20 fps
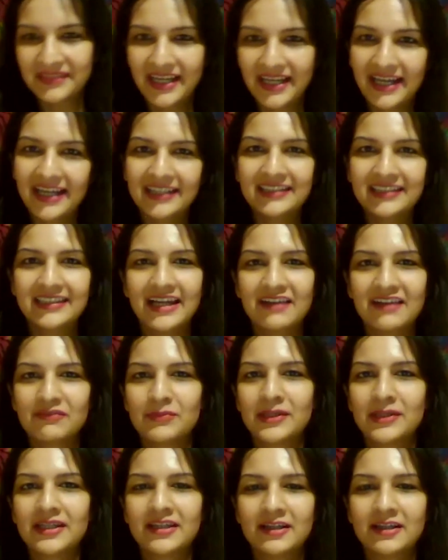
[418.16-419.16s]
and I've
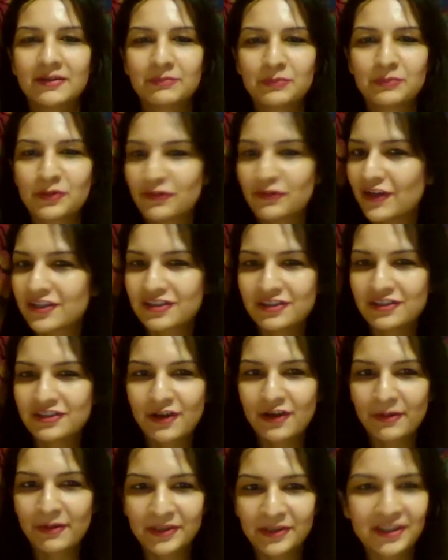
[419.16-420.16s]
been a professional
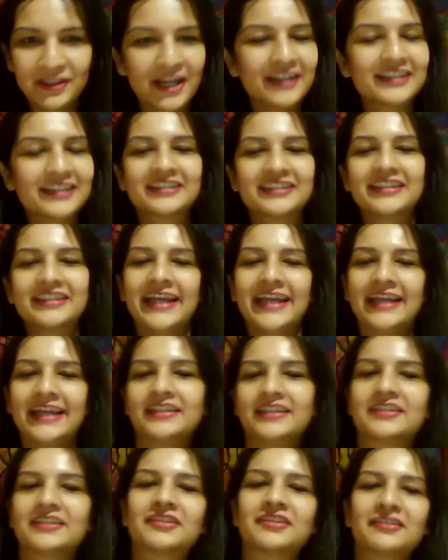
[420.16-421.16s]
copywriter and
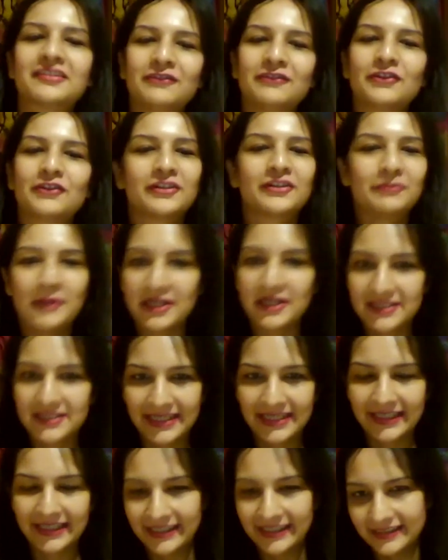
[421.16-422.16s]
editor for the past
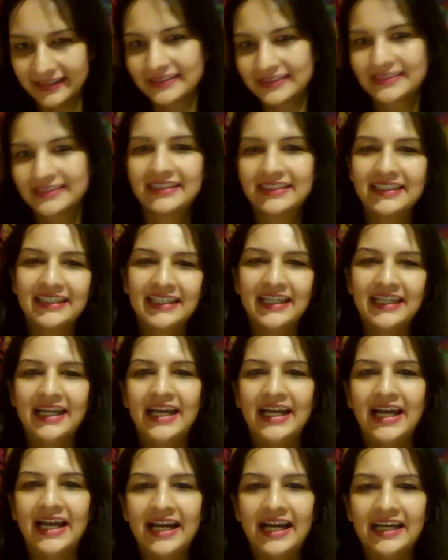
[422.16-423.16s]
decade.
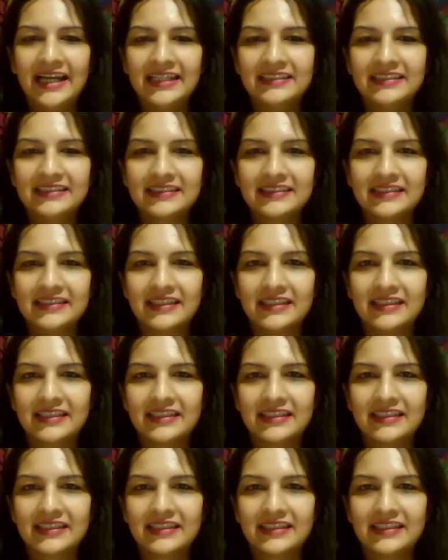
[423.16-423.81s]
And